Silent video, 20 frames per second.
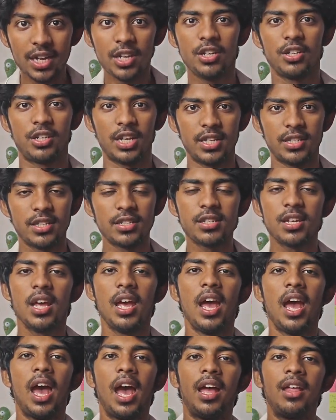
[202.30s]
in
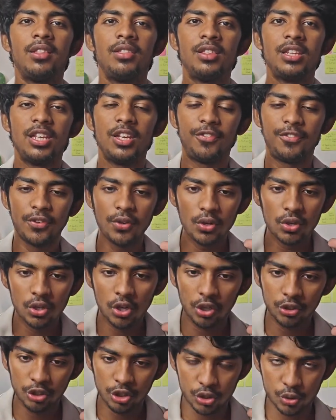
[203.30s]
tenses. And if you
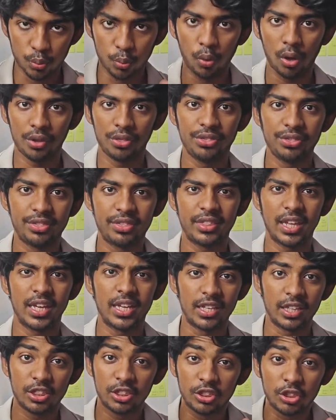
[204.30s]
learn this one
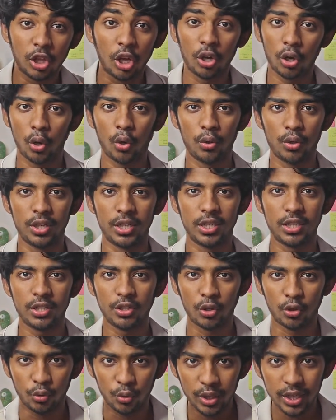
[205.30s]
thing
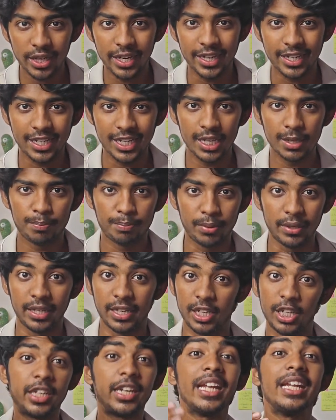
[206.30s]
thoroughly, really
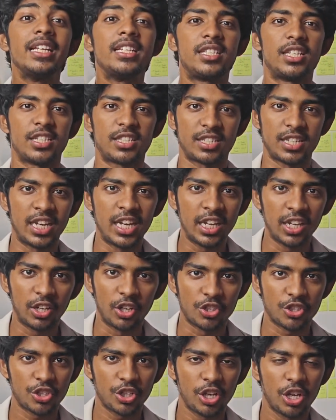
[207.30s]
deeply, tenses in
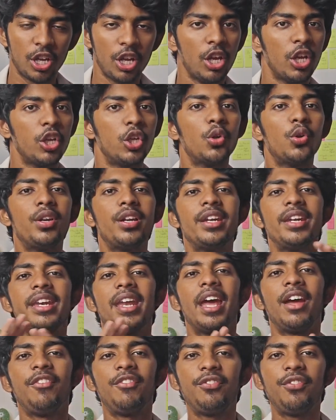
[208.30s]
English, you'll
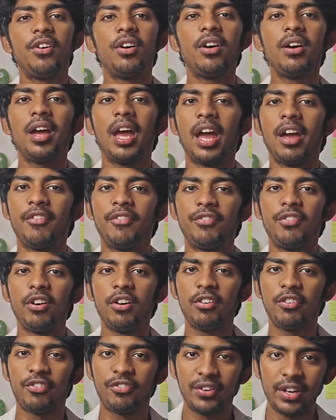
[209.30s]
never
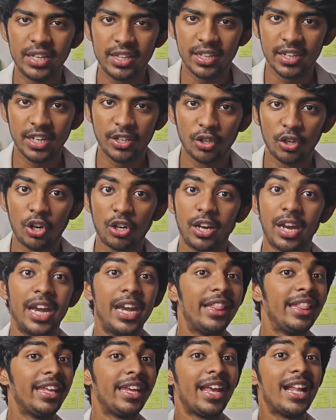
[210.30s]
ever feel the need to learn
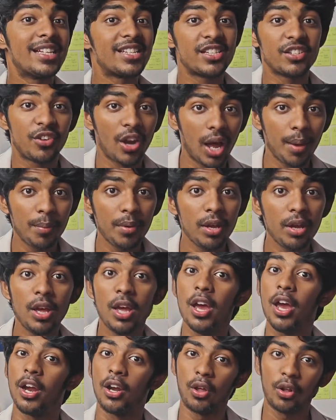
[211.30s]
anything else in
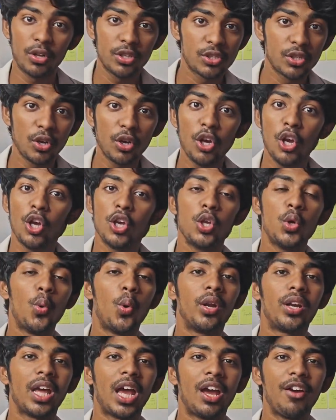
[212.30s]
grammar. And also,
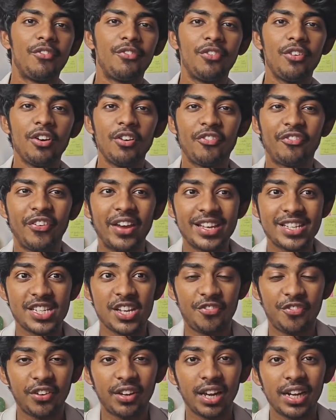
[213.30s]
you won't ever
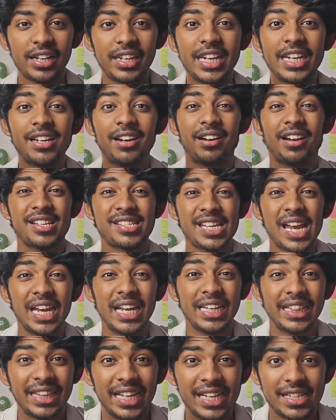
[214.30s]
face difficulty in
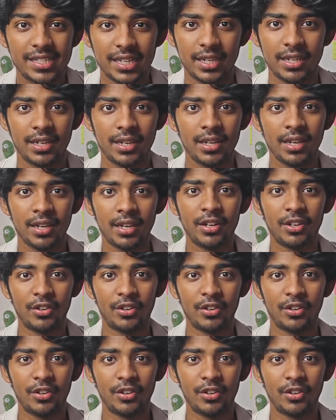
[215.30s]
understanding things in